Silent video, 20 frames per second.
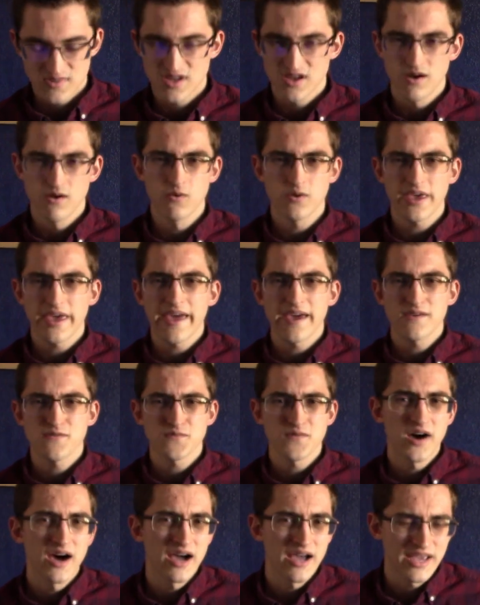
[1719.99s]
Okay,
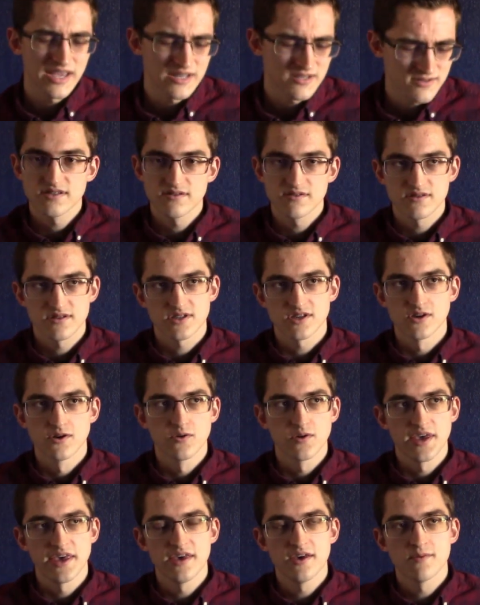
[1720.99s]
fine.
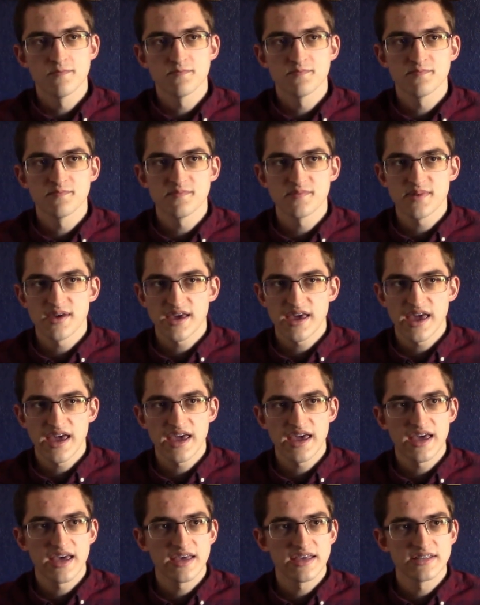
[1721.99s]
So him
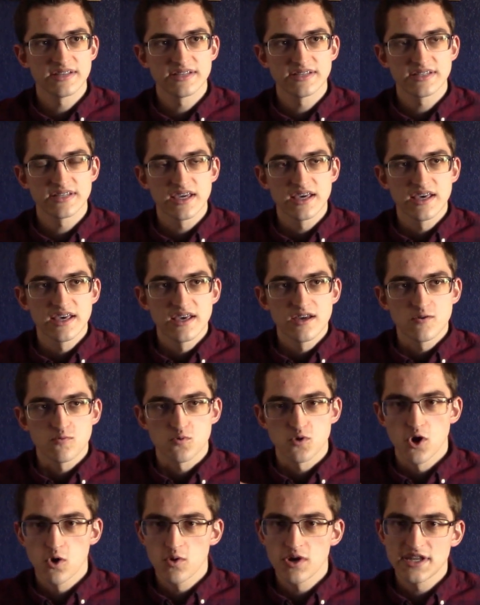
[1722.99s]
and
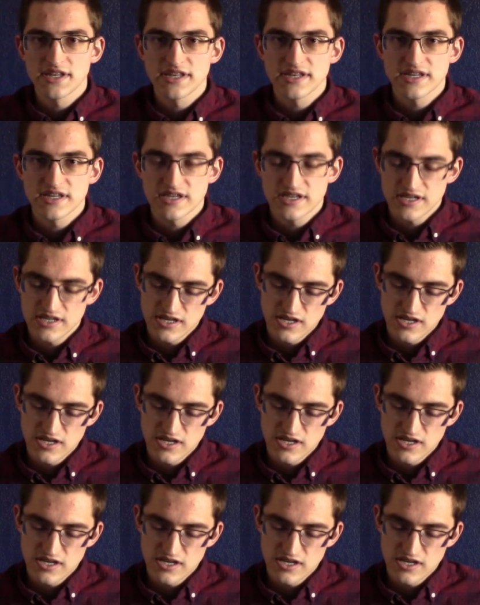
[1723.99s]
Rowan